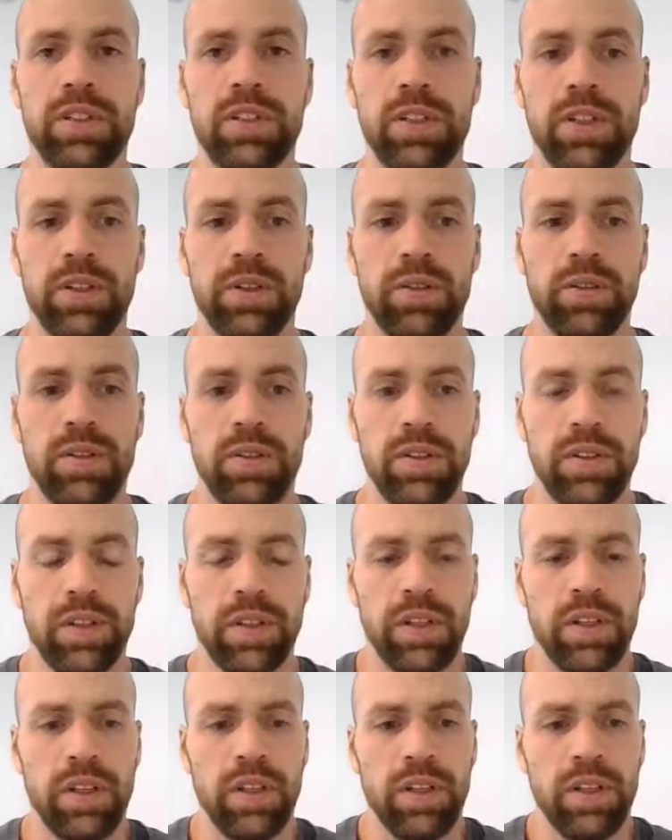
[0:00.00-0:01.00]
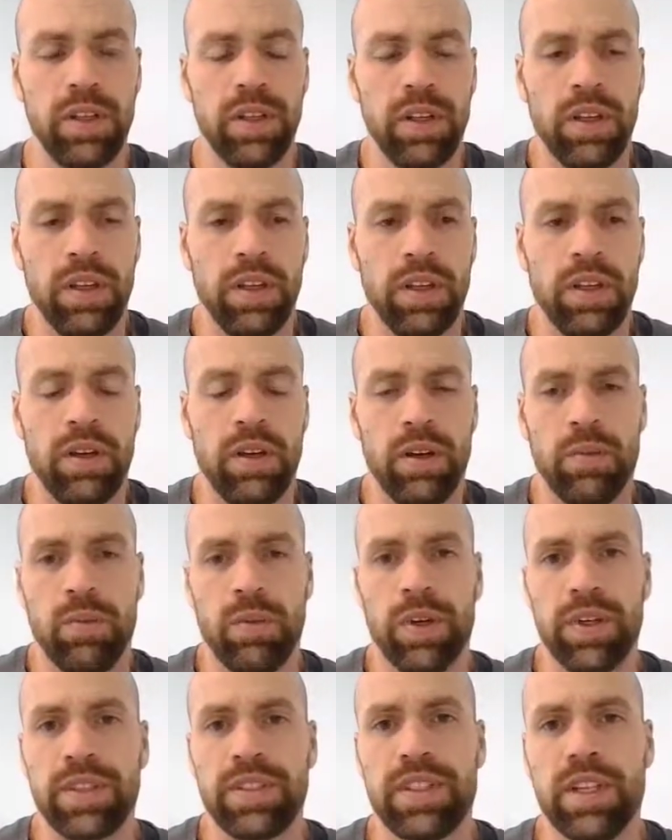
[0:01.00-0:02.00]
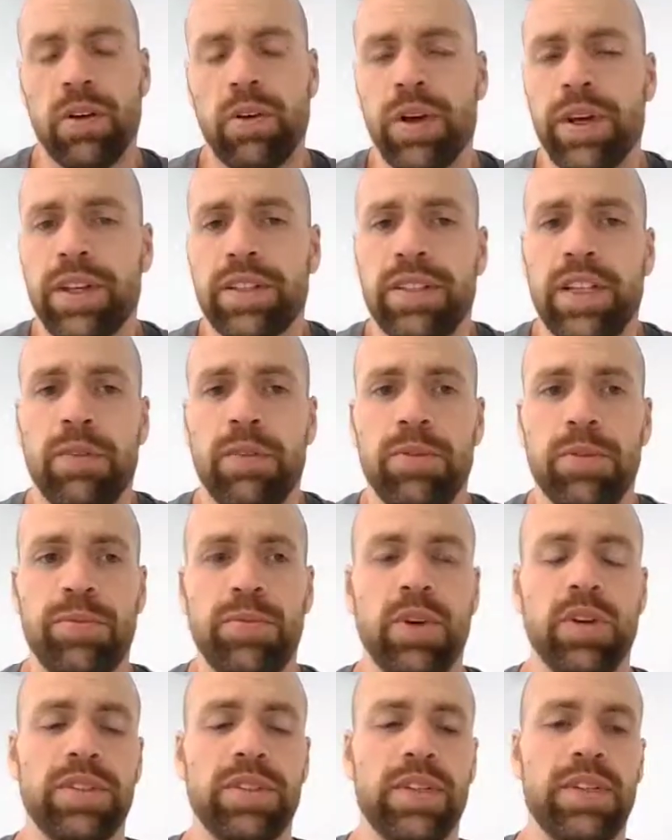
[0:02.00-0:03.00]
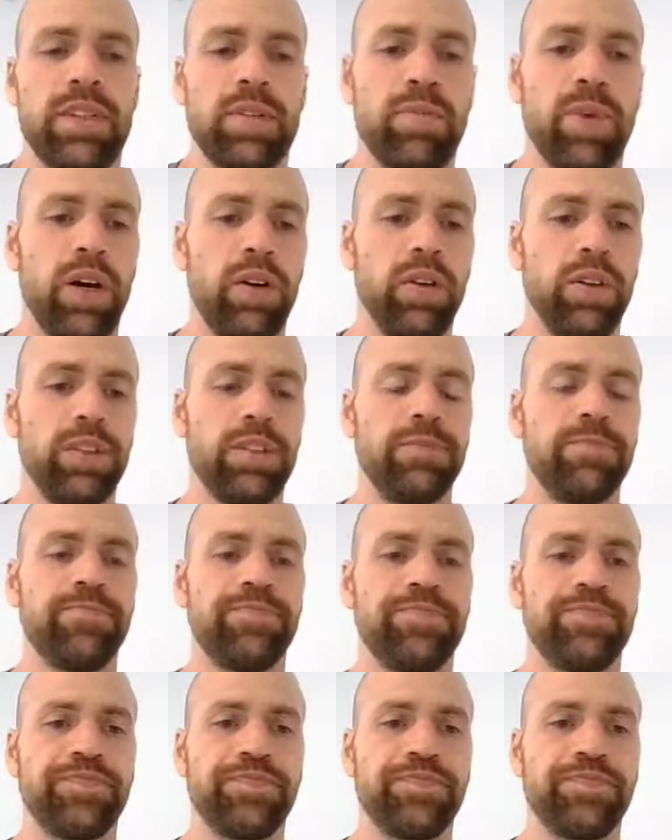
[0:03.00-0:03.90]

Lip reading: So what is our example process about?